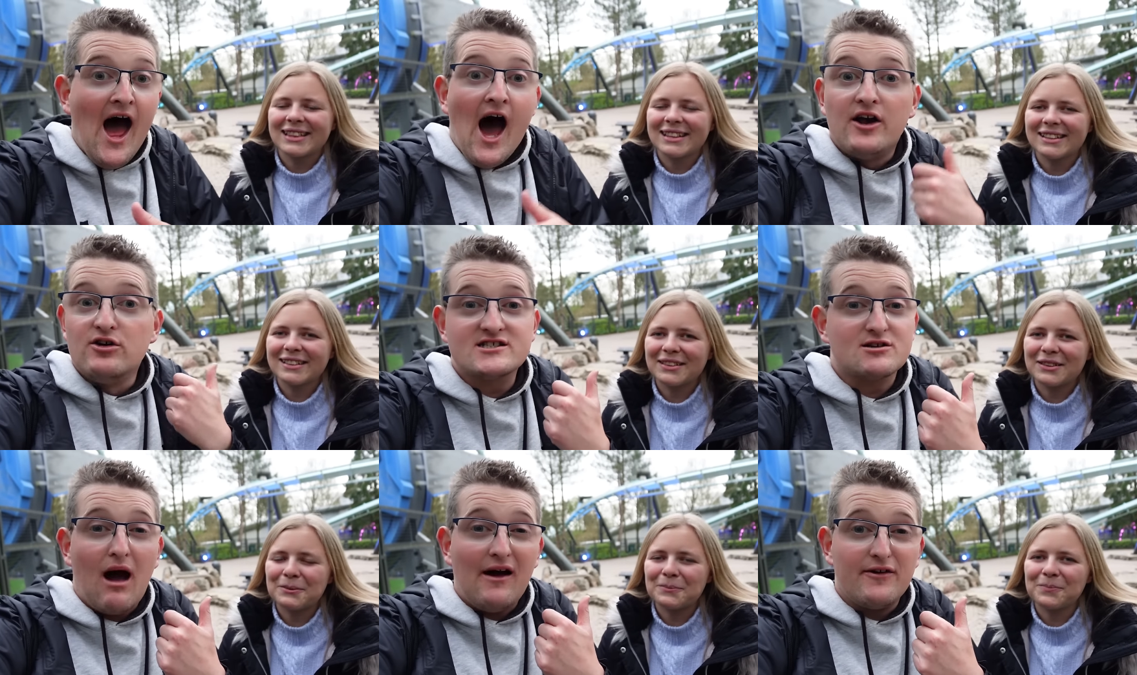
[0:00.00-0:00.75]
Speaker 1: And
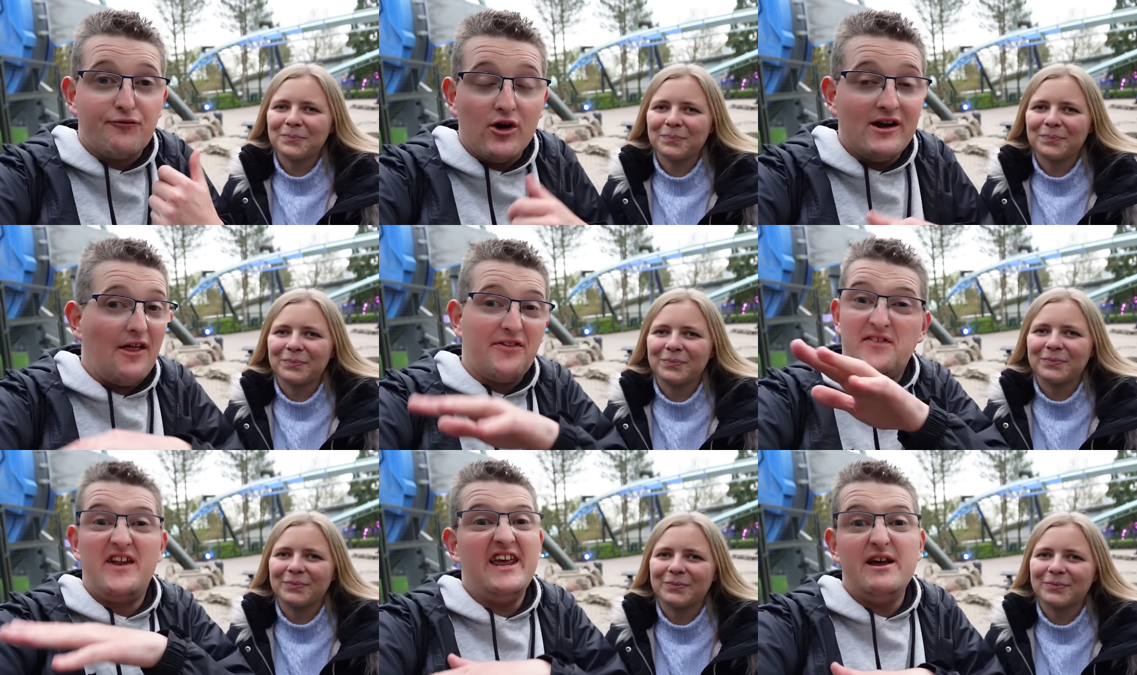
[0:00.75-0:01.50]
also out the front, I
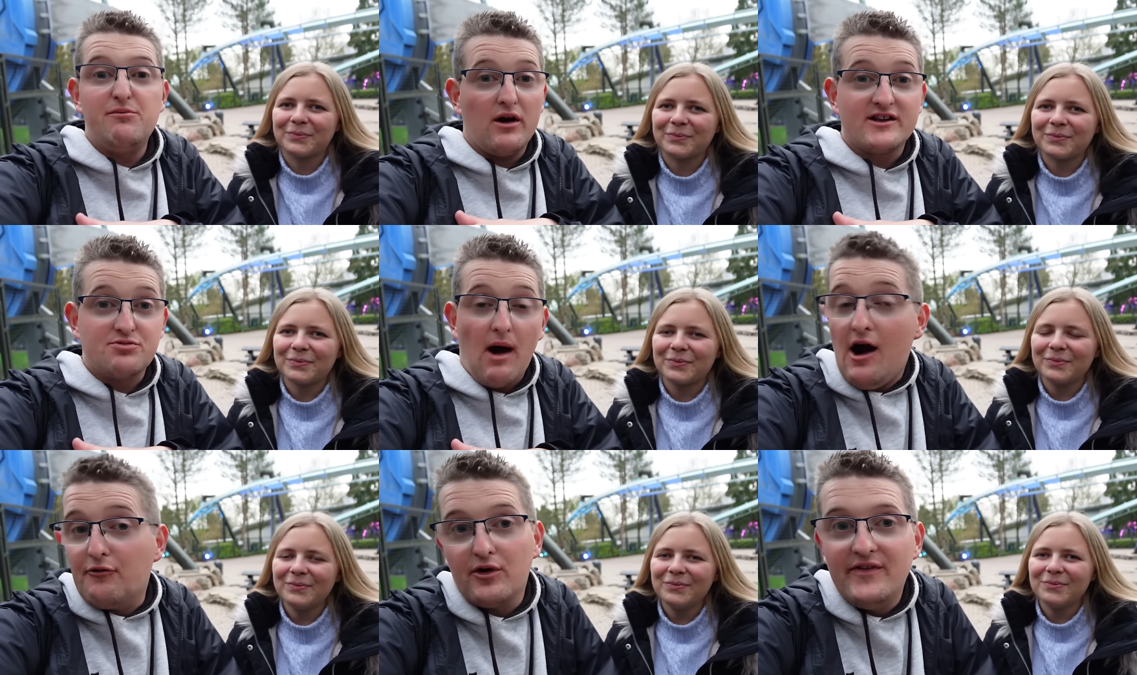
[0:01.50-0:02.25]
think they need one as
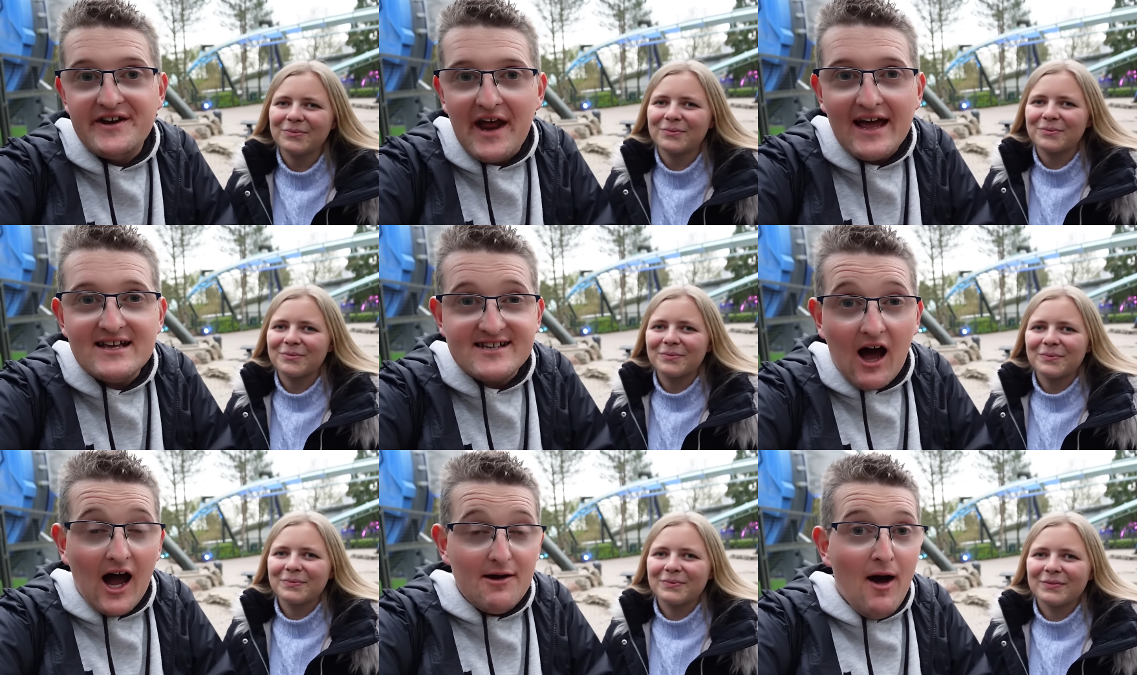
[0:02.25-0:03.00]
well for in the
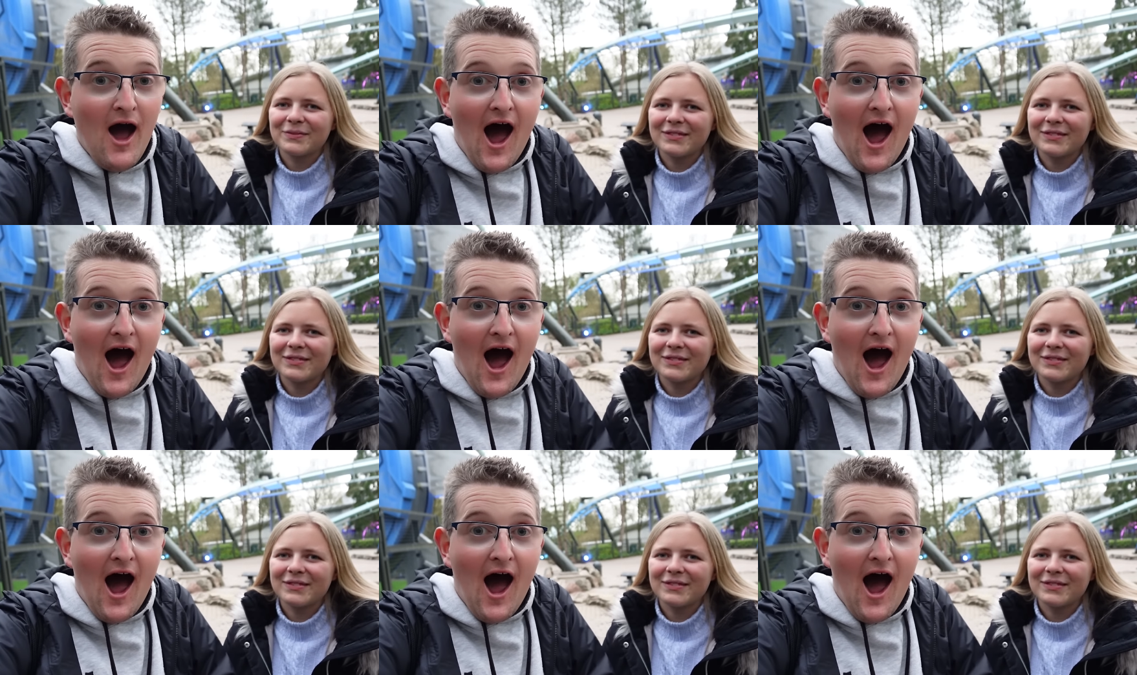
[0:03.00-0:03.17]
daytime.